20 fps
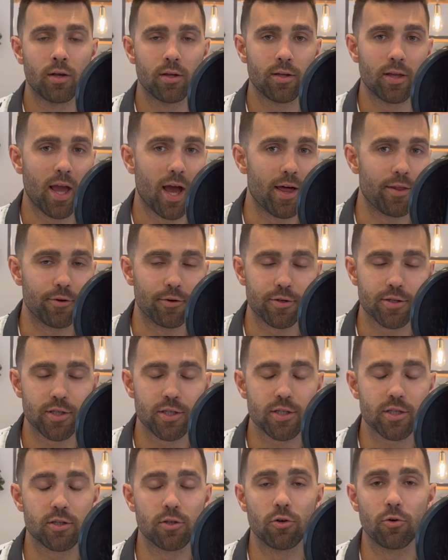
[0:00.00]
Yeah, there's
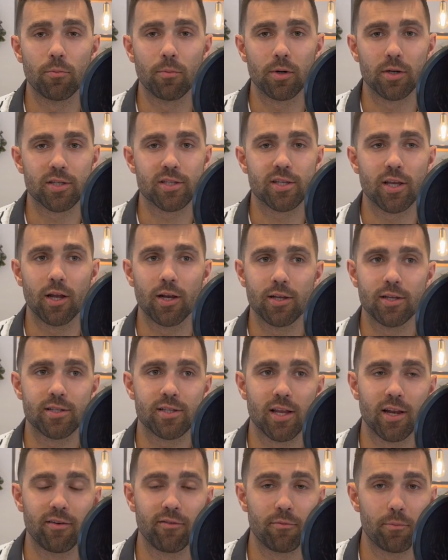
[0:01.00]
just numerous studies
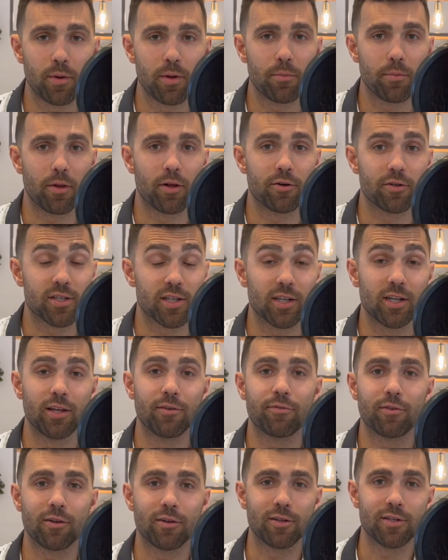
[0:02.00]
that even people that are
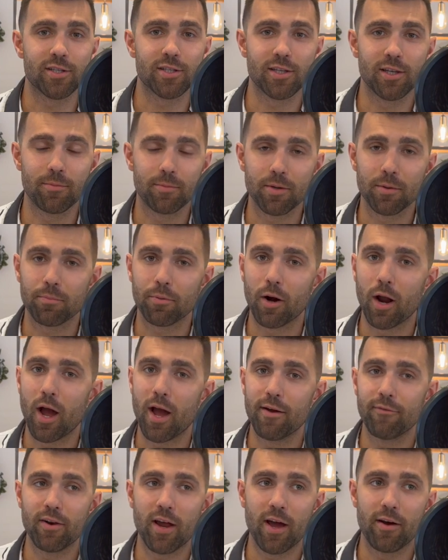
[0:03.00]
significantly sleep
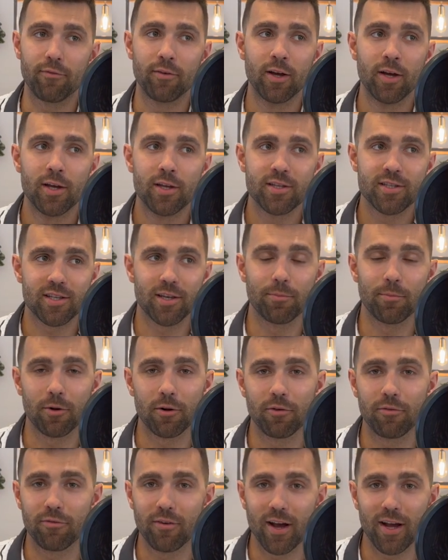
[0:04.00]
deprived have similar
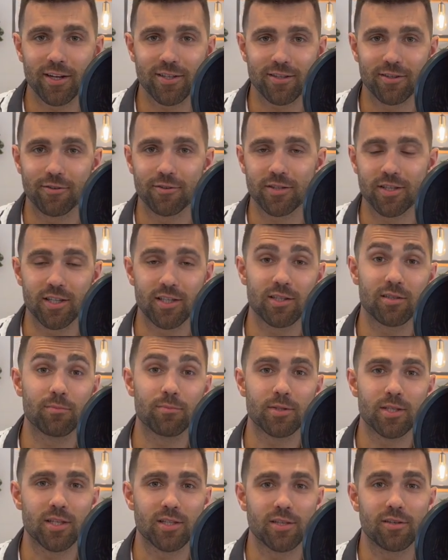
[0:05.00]
effects to their
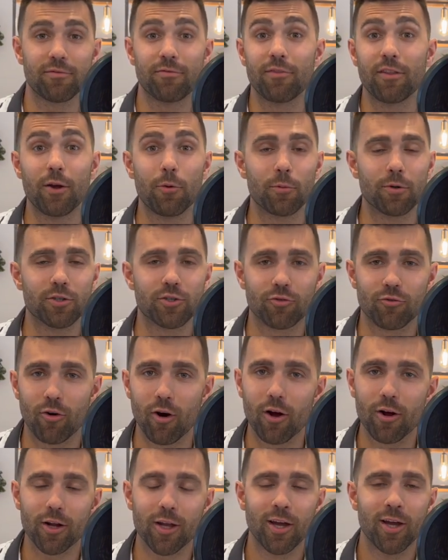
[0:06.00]
systems as if they were
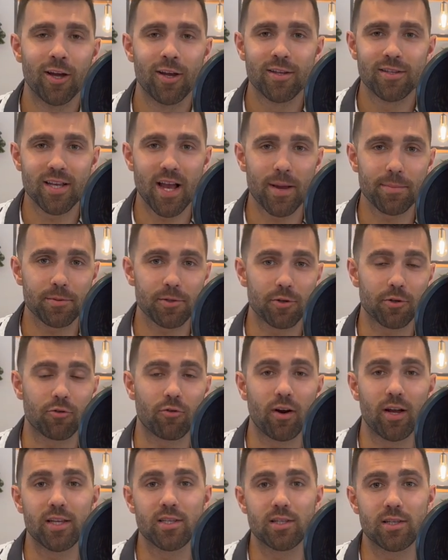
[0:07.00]
drunk. It's absolutely
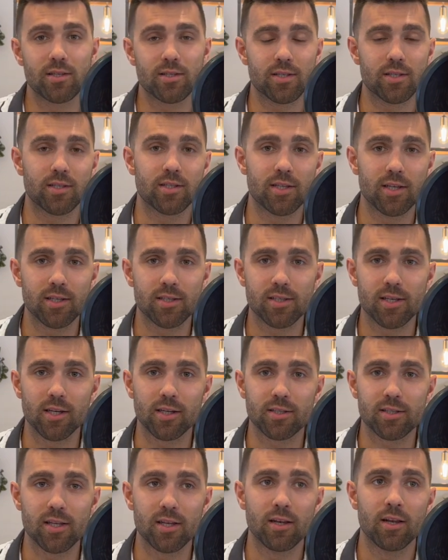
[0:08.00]
crazy the
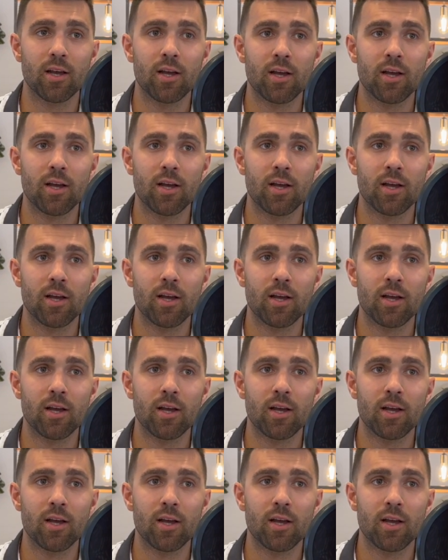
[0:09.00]
statistics. And